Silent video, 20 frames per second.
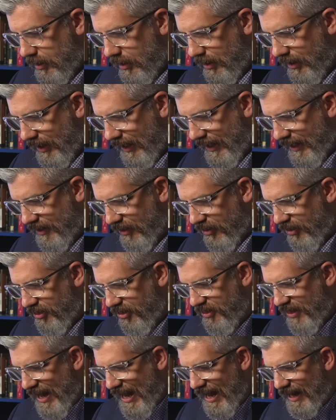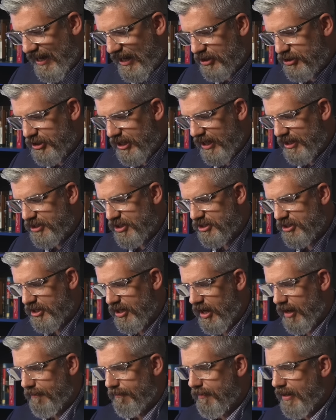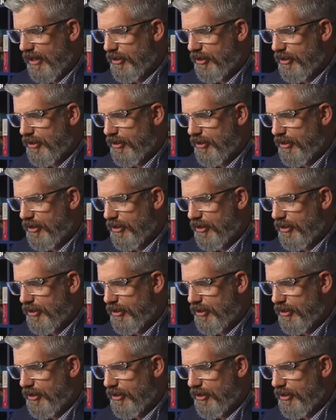like that and changes it up.